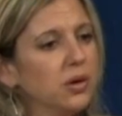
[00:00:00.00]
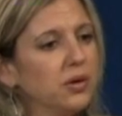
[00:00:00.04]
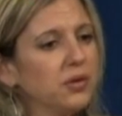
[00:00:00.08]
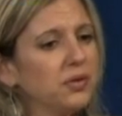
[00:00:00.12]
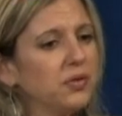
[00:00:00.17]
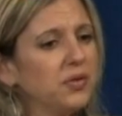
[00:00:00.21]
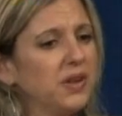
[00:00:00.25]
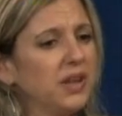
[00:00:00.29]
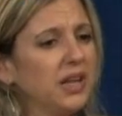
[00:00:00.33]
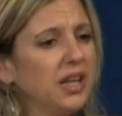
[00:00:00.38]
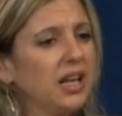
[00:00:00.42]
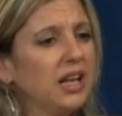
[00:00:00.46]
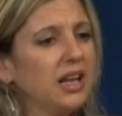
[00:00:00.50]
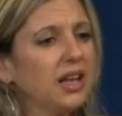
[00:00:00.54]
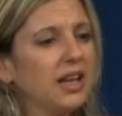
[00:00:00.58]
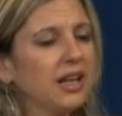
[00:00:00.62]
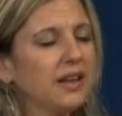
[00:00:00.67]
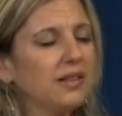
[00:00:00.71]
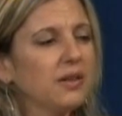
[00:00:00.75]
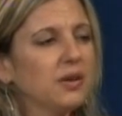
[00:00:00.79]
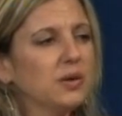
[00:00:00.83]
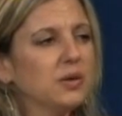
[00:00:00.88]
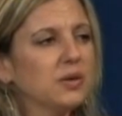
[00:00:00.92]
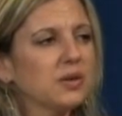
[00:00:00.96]
feeling
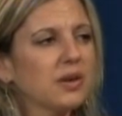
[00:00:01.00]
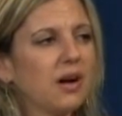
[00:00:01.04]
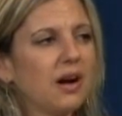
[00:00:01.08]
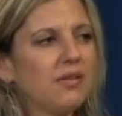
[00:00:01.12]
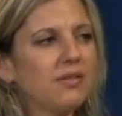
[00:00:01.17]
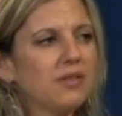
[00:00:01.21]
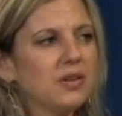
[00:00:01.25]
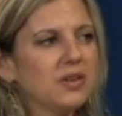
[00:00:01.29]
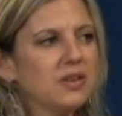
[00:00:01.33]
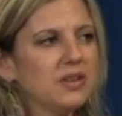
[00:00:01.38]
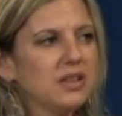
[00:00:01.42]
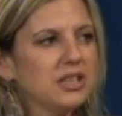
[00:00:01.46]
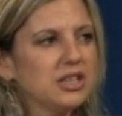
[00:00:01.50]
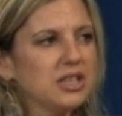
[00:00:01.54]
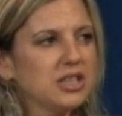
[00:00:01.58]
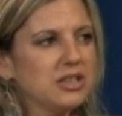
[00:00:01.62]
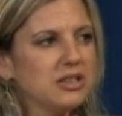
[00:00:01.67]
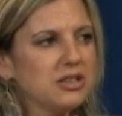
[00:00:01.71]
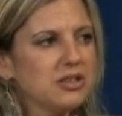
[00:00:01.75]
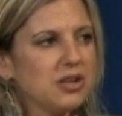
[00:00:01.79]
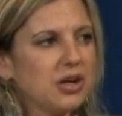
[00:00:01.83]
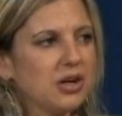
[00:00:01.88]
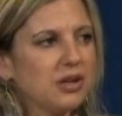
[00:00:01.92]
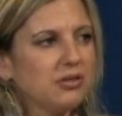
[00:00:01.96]
like those
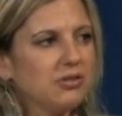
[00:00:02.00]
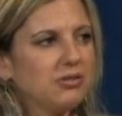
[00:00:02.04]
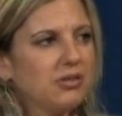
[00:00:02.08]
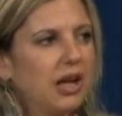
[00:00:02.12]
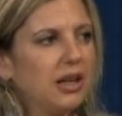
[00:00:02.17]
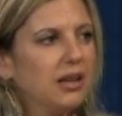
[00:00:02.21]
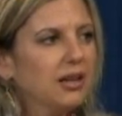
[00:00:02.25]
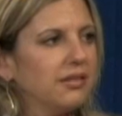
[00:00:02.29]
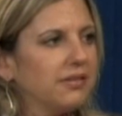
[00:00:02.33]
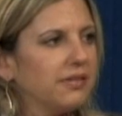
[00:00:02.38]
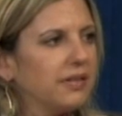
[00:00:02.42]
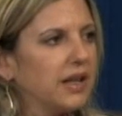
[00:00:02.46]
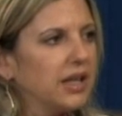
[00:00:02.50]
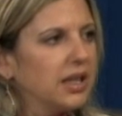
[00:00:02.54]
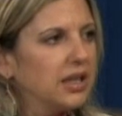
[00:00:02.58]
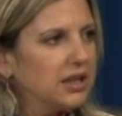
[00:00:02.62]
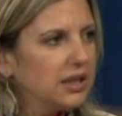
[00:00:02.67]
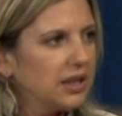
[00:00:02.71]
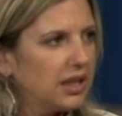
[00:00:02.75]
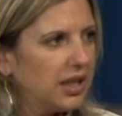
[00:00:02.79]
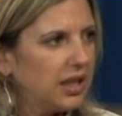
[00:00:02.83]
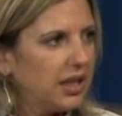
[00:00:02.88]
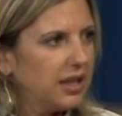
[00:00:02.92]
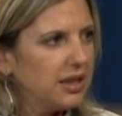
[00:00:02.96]
conversations are relevant
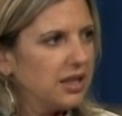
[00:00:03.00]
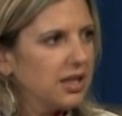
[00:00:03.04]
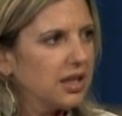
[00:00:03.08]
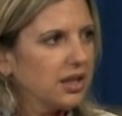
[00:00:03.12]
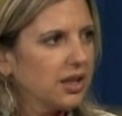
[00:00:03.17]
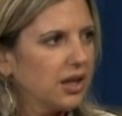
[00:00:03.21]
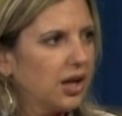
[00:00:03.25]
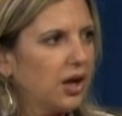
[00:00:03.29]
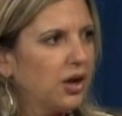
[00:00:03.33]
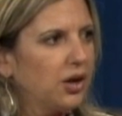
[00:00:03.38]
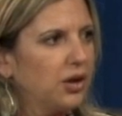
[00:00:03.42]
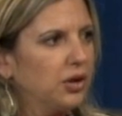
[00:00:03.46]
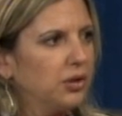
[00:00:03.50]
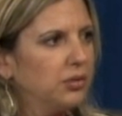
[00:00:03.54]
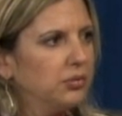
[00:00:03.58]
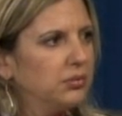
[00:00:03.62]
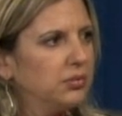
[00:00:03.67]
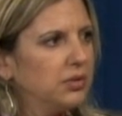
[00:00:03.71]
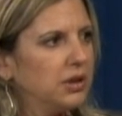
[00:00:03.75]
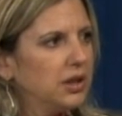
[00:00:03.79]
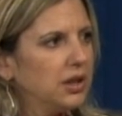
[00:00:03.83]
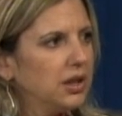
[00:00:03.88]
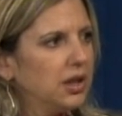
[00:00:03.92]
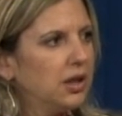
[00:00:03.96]
in their home.
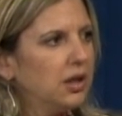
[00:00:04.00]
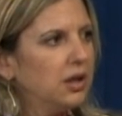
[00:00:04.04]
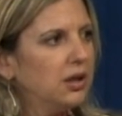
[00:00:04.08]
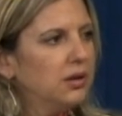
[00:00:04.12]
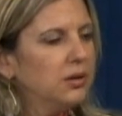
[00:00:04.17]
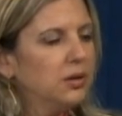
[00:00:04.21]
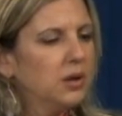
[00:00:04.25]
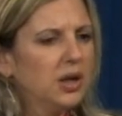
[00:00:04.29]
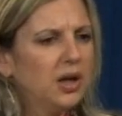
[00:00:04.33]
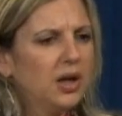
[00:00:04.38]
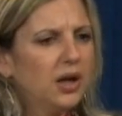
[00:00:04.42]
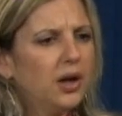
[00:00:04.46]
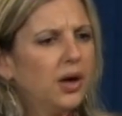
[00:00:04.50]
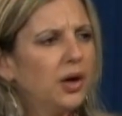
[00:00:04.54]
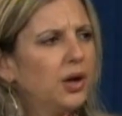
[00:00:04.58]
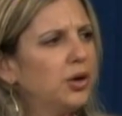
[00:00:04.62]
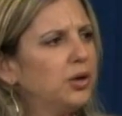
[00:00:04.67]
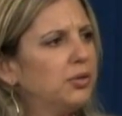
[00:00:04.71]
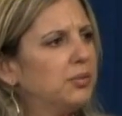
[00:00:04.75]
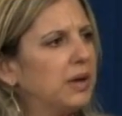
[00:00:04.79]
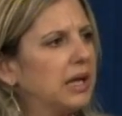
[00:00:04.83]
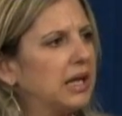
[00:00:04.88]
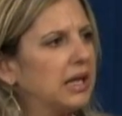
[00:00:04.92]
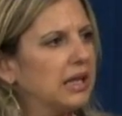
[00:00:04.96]
Oh,
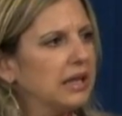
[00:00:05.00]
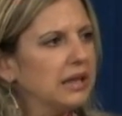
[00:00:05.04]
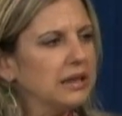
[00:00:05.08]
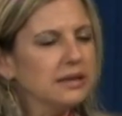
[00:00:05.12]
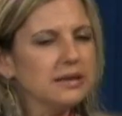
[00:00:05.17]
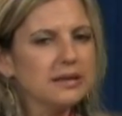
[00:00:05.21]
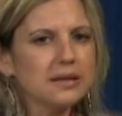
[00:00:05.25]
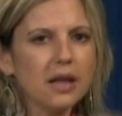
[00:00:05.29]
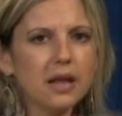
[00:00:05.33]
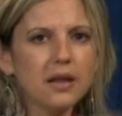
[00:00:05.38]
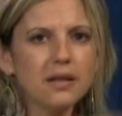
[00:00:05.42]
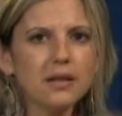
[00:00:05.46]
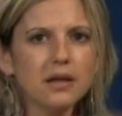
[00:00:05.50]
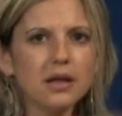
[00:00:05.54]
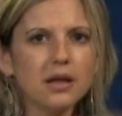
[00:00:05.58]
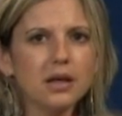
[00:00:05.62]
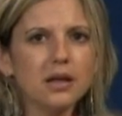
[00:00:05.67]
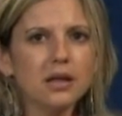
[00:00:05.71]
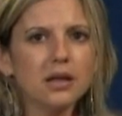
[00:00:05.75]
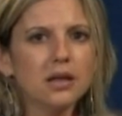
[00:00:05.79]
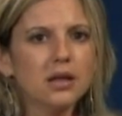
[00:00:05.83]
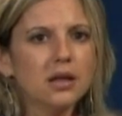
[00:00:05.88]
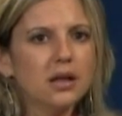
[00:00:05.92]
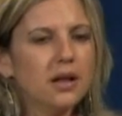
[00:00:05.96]
my kid's on
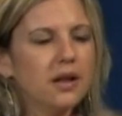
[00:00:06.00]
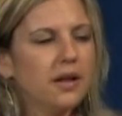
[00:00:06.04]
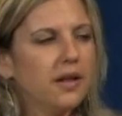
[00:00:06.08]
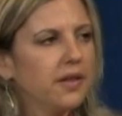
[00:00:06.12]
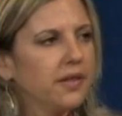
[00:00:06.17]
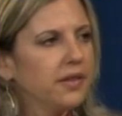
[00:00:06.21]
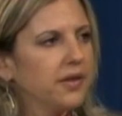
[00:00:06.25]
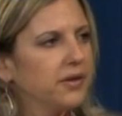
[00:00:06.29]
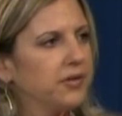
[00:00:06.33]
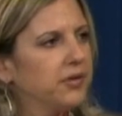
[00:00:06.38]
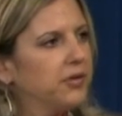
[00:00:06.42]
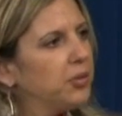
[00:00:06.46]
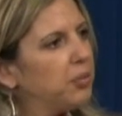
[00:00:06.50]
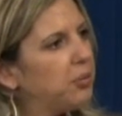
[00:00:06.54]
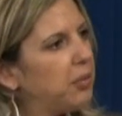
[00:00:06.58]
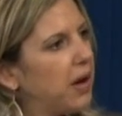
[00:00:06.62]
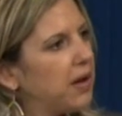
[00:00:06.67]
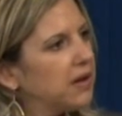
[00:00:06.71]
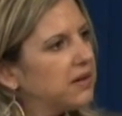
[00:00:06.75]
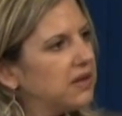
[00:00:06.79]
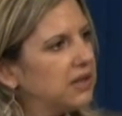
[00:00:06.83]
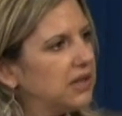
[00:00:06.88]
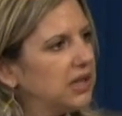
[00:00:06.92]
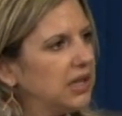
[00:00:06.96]
the
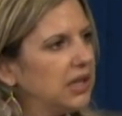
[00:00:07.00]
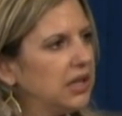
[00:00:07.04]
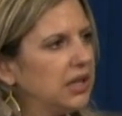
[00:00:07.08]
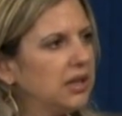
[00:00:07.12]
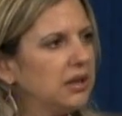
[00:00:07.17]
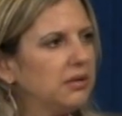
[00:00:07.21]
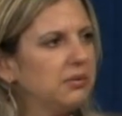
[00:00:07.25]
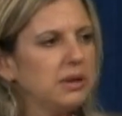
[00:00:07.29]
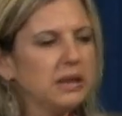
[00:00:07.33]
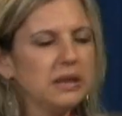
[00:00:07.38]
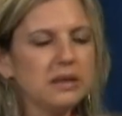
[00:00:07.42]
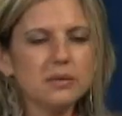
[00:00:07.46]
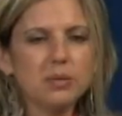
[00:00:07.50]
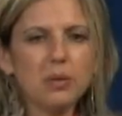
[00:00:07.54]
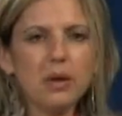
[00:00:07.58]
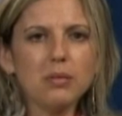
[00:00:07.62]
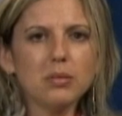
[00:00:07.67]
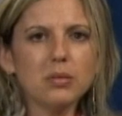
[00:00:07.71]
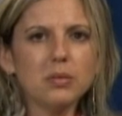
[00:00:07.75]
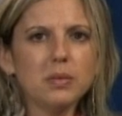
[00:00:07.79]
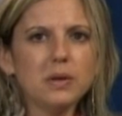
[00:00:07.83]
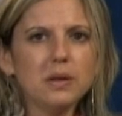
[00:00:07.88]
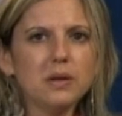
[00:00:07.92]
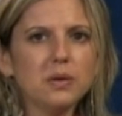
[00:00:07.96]
football team, he's
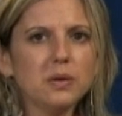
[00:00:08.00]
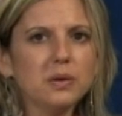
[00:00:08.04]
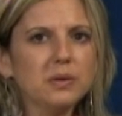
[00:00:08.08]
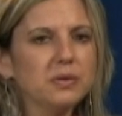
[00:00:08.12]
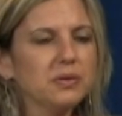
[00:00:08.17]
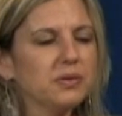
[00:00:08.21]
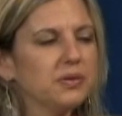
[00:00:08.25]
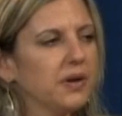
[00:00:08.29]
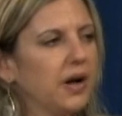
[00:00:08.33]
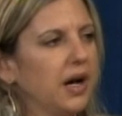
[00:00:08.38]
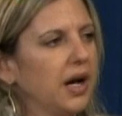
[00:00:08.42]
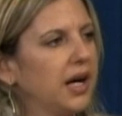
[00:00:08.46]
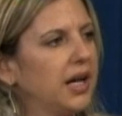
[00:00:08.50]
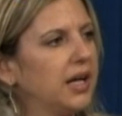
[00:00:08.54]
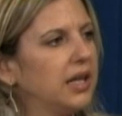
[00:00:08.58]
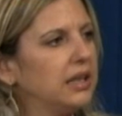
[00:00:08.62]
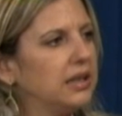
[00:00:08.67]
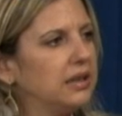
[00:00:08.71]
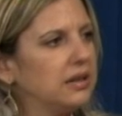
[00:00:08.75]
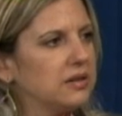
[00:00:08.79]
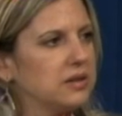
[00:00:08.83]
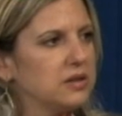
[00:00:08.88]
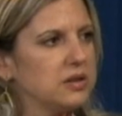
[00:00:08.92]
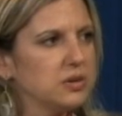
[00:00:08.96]
probably doing fine,
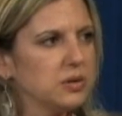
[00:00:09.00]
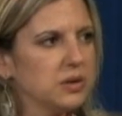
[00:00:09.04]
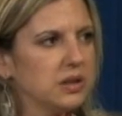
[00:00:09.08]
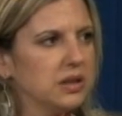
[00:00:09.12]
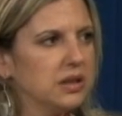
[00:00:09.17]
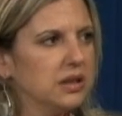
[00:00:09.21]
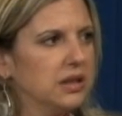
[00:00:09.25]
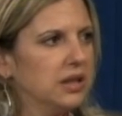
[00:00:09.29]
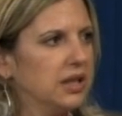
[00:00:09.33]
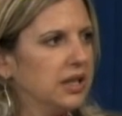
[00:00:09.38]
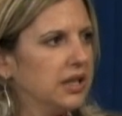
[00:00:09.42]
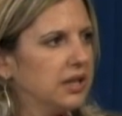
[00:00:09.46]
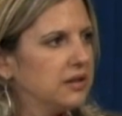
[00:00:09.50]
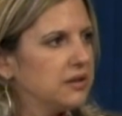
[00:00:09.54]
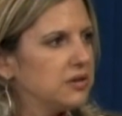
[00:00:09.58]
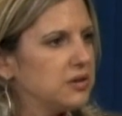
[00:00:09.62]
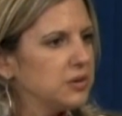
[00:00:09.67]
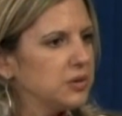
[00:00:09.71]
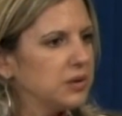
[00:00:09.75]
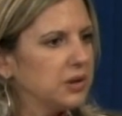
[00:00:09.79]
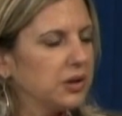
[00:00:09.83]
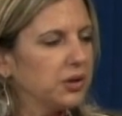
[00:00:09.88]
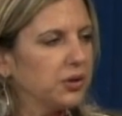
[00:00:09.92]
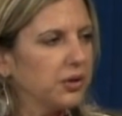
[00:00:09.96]
he's doing
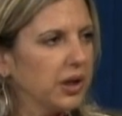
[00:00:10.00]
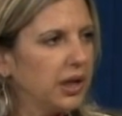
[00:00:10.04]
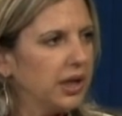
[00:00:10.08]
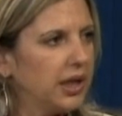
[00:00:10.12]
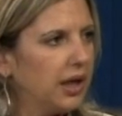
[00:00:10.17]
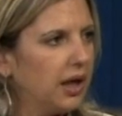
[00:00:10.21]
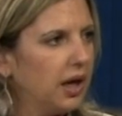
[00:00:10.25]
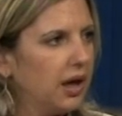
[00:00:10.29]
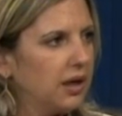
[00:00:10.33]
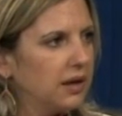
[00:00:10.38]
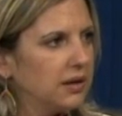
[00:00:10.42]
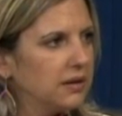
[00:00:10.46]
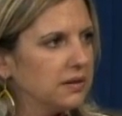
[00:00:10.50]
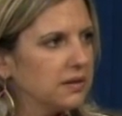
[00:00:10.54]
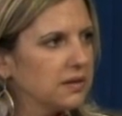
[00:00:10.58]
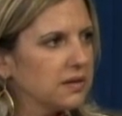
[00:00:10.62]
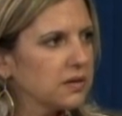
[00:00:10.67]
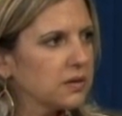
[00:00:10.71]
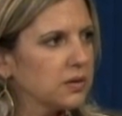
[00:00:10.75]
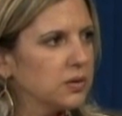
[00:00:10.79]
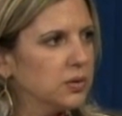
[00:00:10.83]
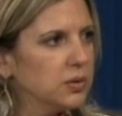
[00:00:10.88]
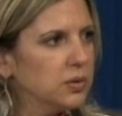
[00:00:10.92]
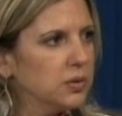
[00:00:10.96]
great on
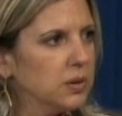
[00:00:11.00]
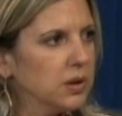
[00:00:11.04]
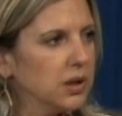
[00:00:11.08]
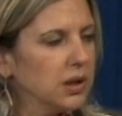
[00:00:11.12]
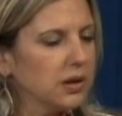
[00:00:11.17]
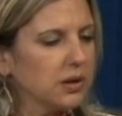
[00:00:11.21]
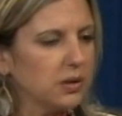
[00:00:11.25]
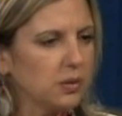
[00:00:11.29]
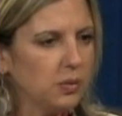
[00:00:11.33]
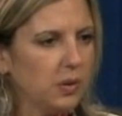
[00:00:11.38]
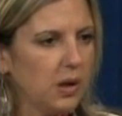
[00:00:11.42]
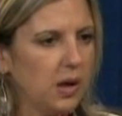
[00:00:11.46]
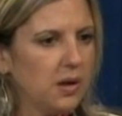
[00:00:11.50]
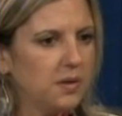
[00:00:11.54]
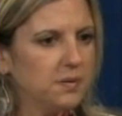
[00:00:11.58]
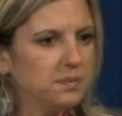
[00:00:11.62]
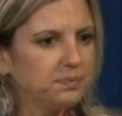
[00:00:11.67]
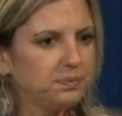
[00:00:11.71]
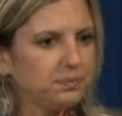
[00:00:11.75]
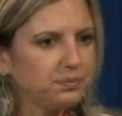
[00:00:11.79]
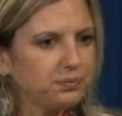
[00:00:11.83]
schoolwork. Well,